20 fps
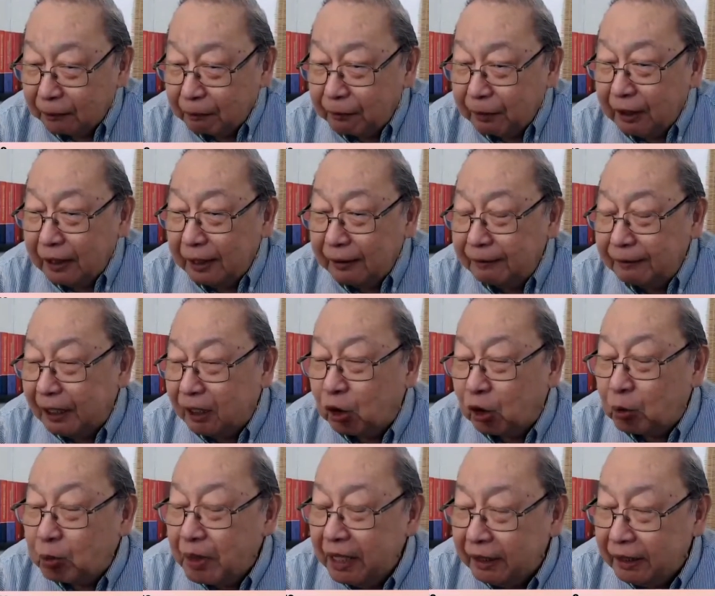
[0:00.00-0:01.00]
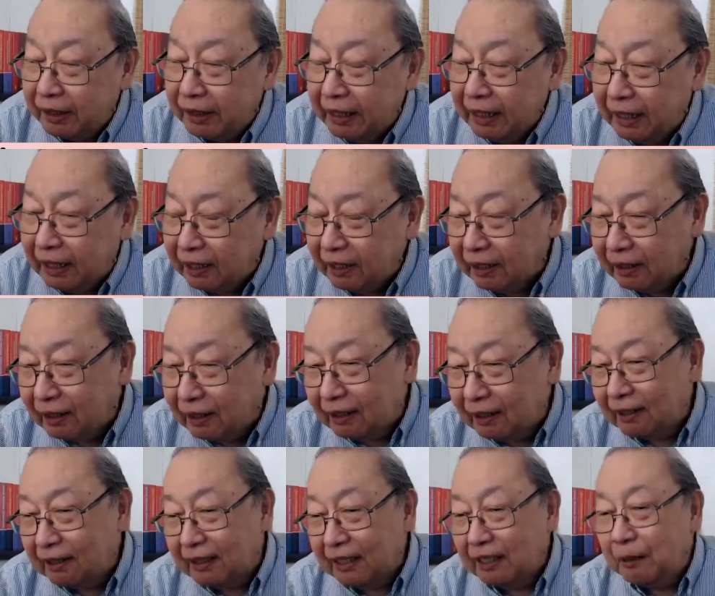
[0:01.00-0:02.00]
If the committee
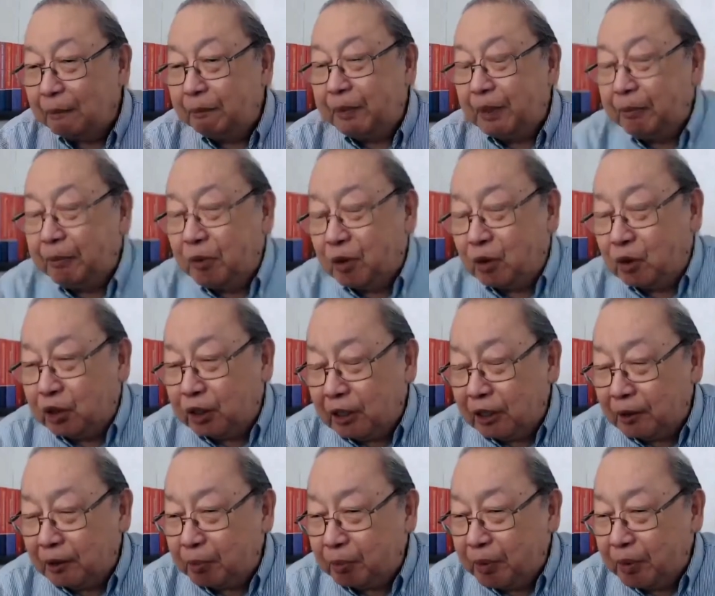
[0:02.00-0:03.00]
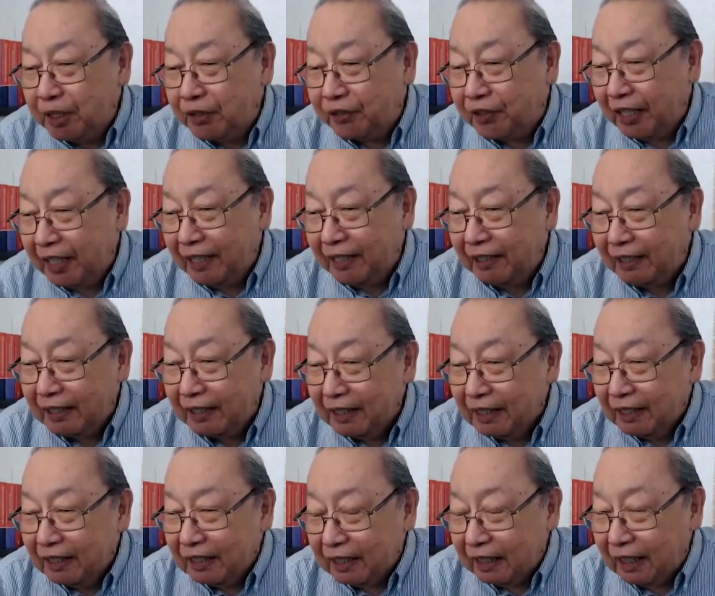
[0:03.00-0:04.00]
in a previous meeting,
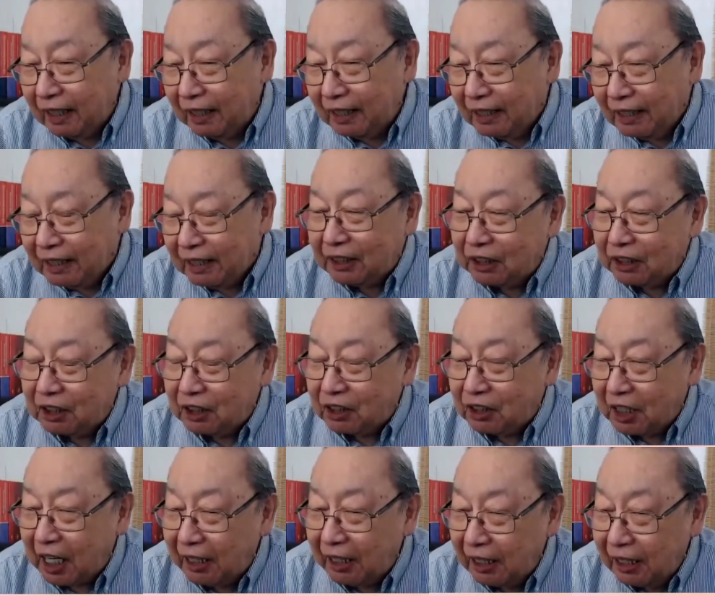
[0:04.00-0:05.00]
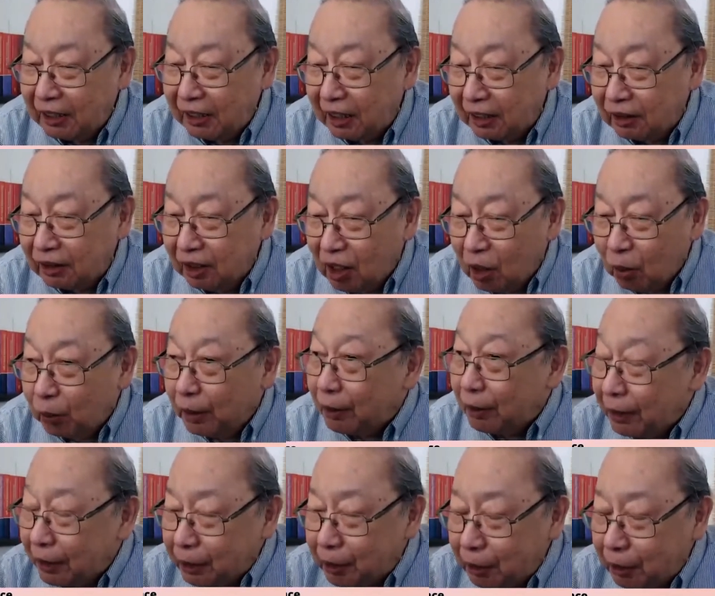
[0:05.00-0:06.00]
it is decided that we
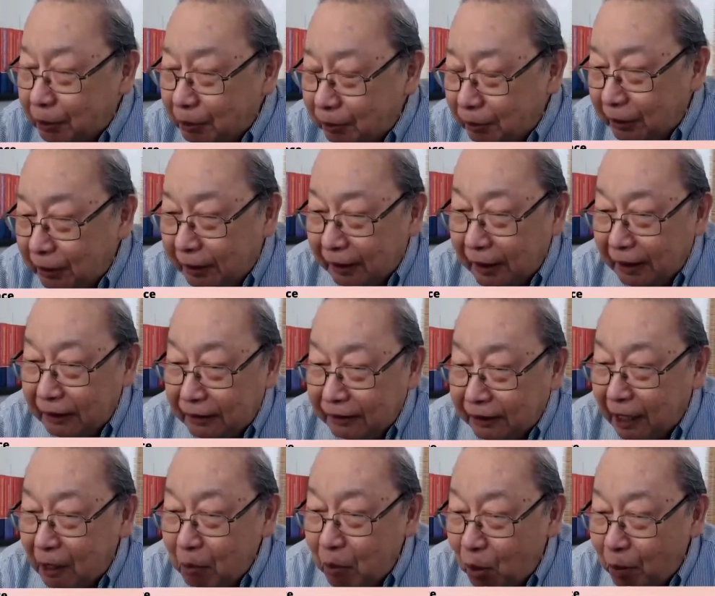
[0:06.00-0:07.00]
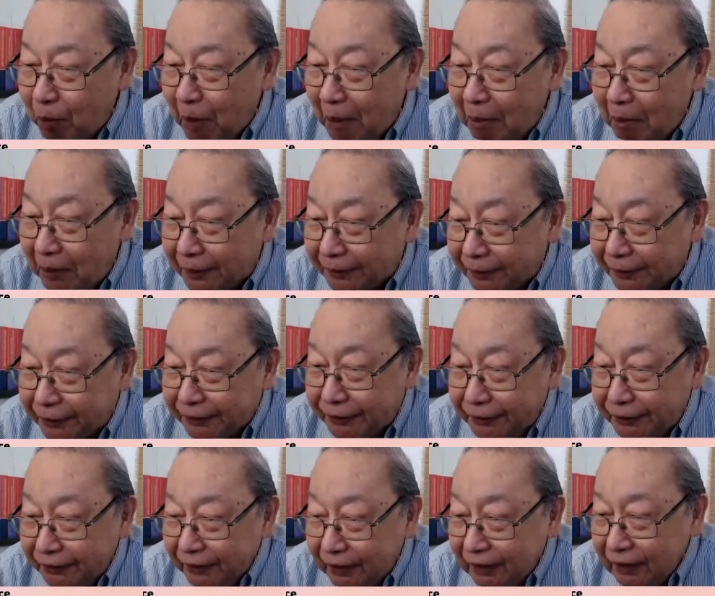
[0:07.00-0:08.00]
recruit 10 more members,
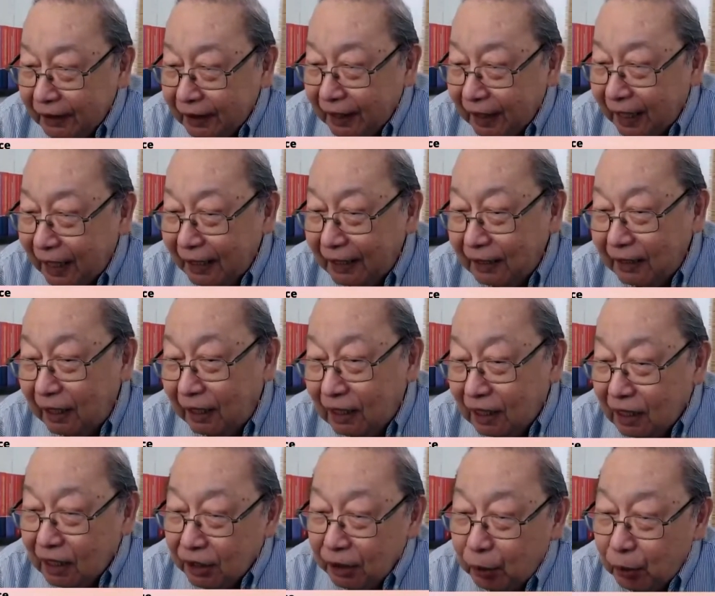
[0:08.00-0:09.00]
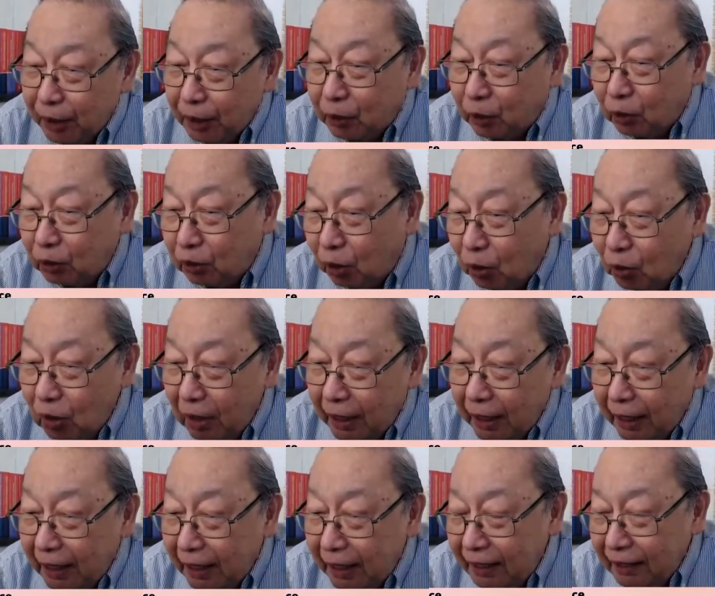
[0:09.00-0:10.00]
mm-hmm. and you recruit
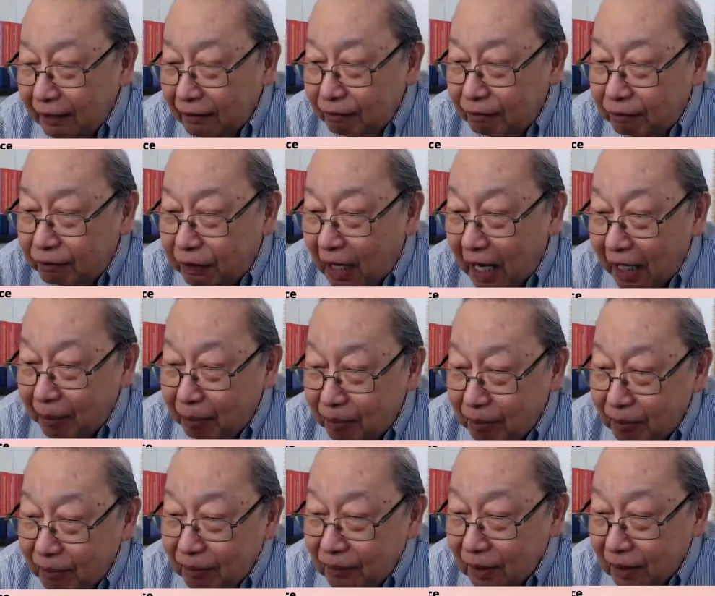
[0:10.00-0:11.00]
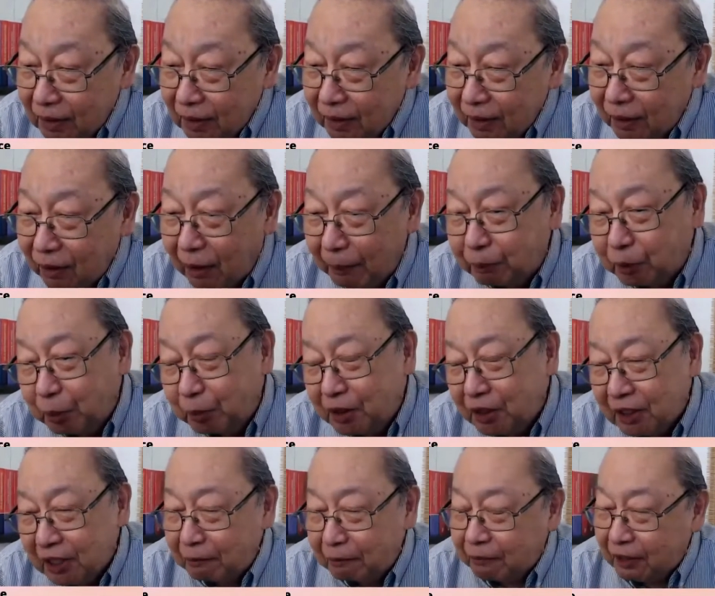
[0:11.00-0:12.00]
only 5, you have to be
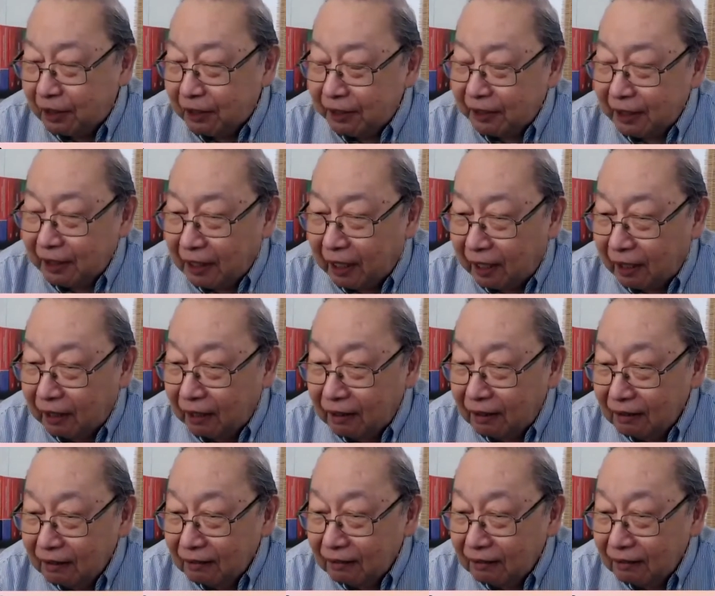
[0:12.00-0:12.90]
self-critical.